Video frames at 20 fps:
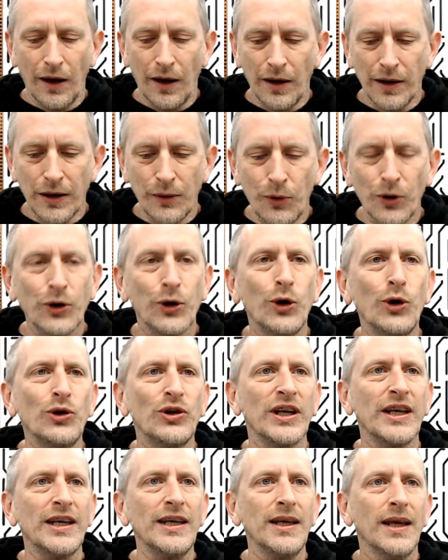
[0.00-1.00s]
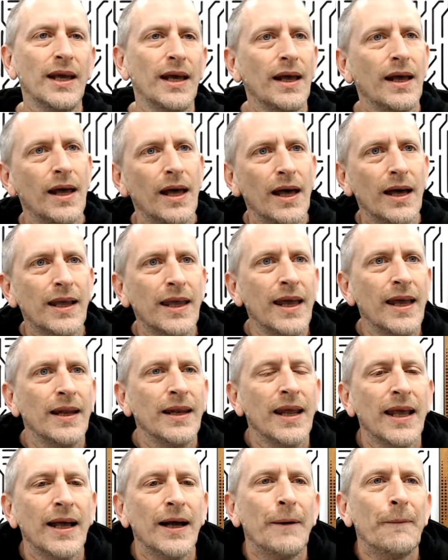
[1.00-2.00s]
You want a hoodie? Again,
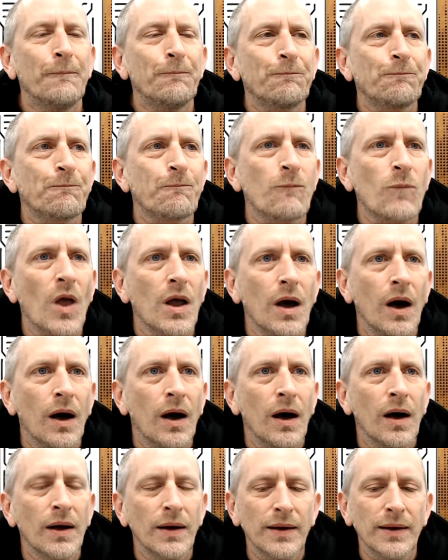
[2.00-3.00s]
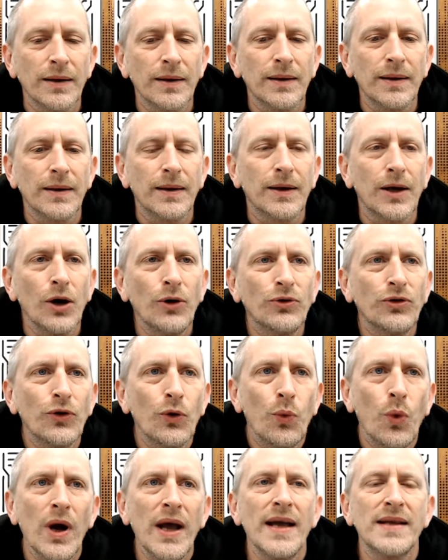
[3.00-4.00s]
go to the
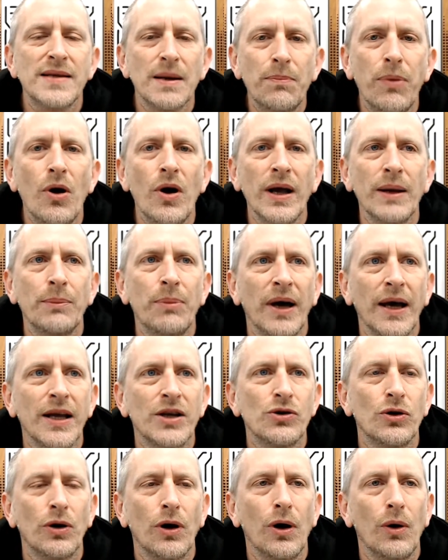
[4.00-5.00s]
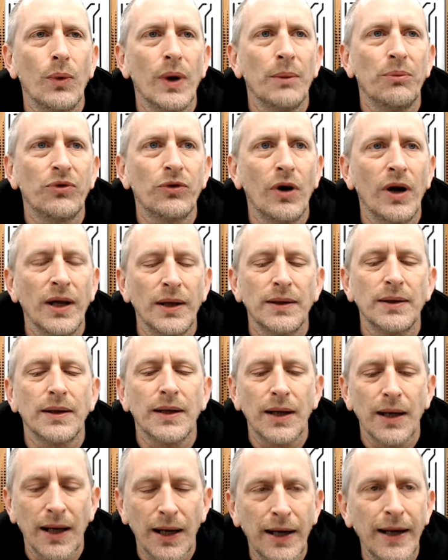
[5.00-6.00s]
where to buy page on our website,
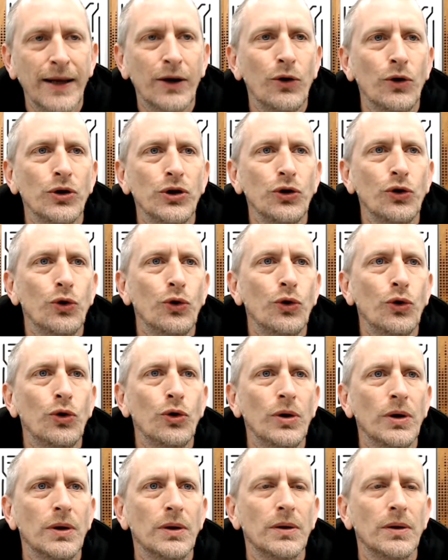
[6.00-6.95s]
click on your